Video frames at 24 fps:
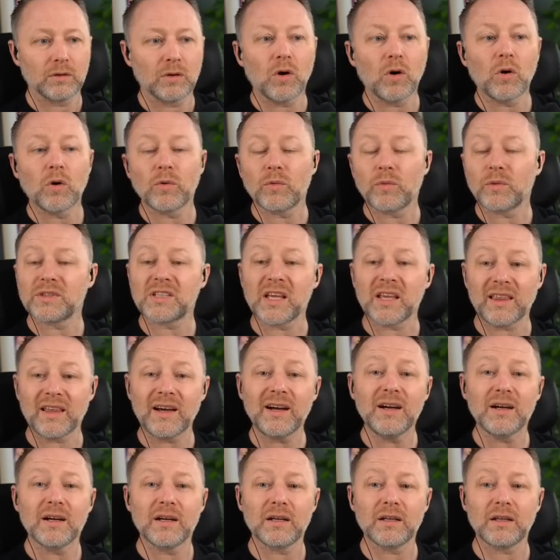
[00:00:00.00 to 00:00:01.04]
Oh, was it
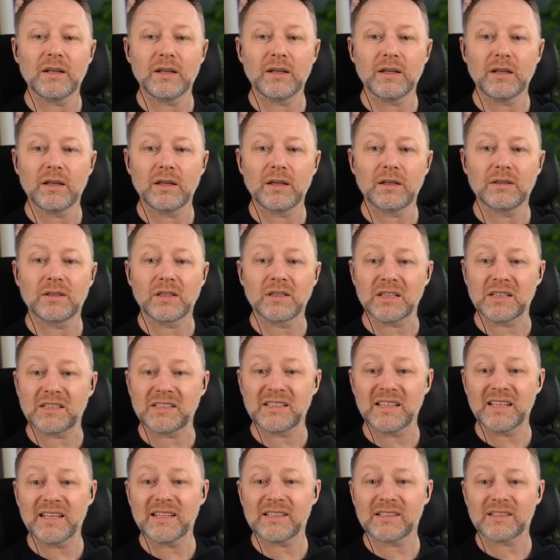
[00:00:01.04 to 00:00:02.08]
that? Did he
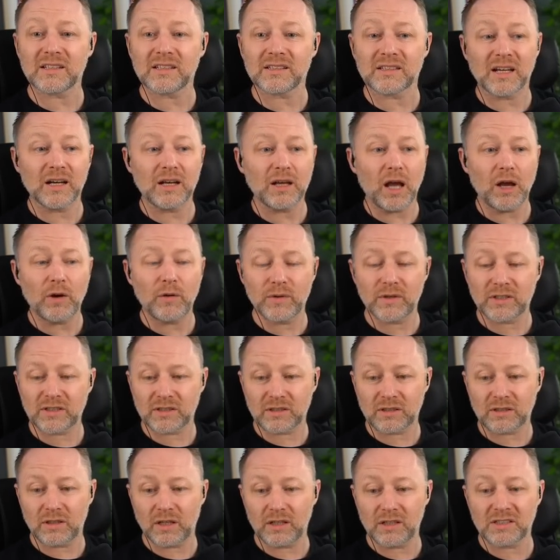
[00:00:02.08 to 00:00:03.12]
sneeze? Is that how he
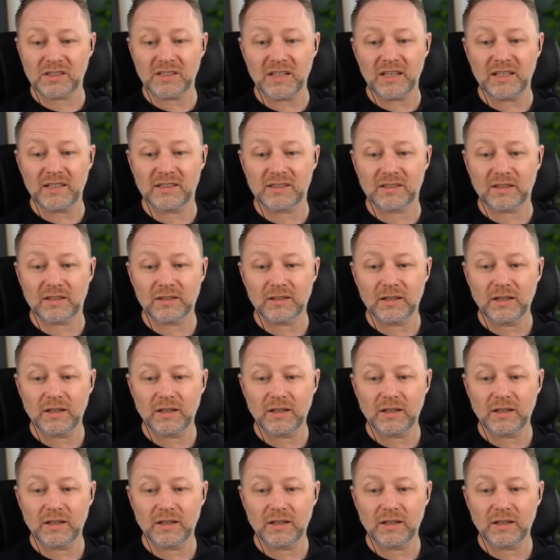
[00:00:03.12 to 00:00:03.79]
sneezed?